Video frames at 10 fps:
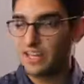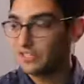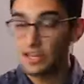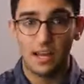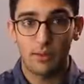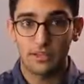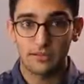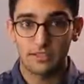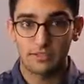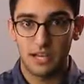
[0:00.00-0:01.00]
and today I want to
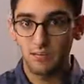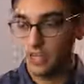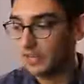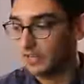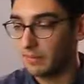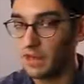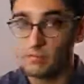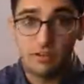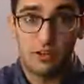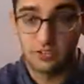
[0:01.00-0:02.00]
spend some time talking
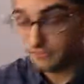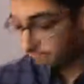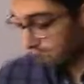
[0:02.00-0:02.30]
about Vault.